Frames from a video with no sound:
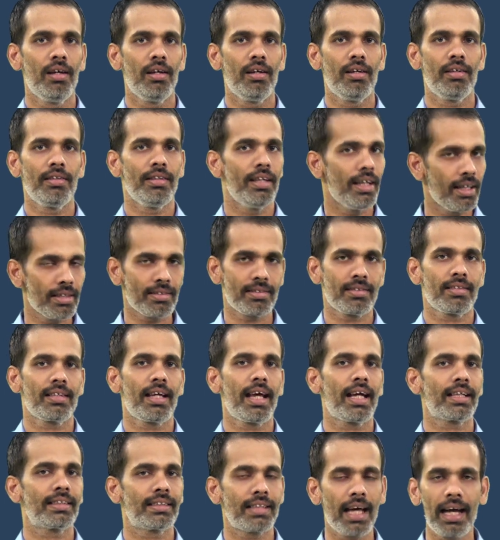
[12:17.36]
Yes,
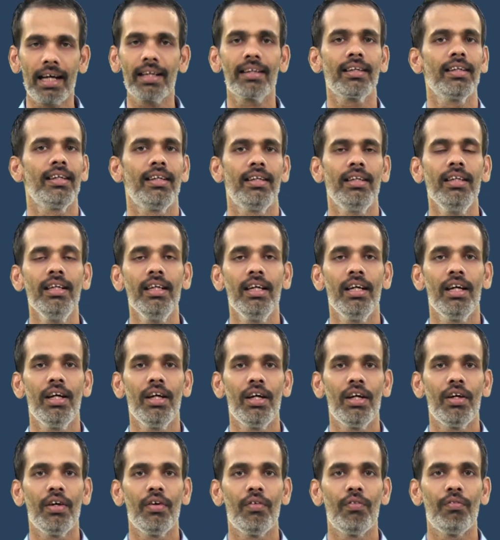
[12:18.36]
exactly
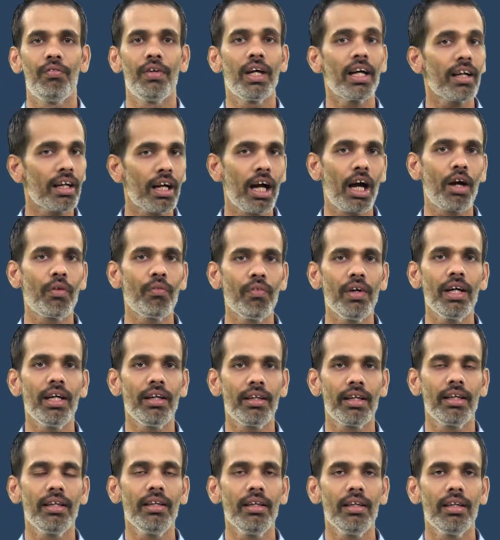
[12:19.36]
we are
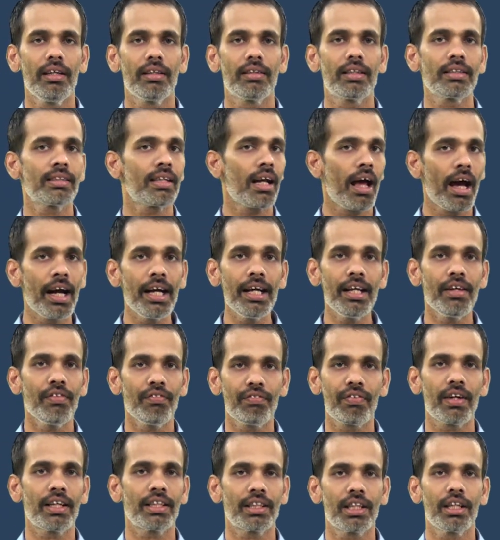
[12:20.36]
converting the sliding
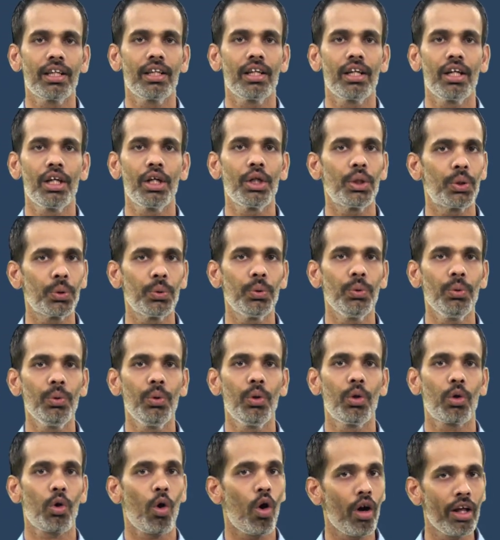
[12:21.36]
friction into
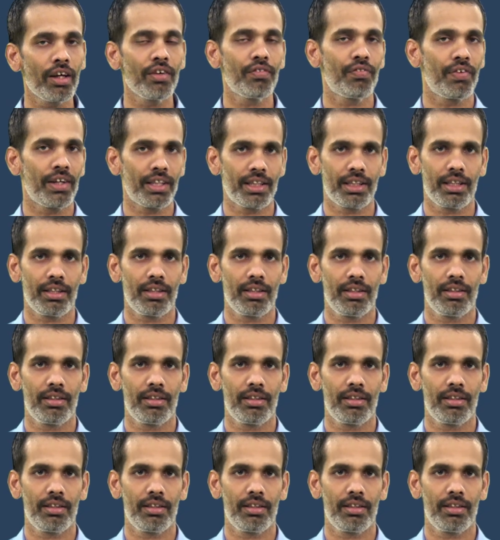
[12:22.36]
rolling friction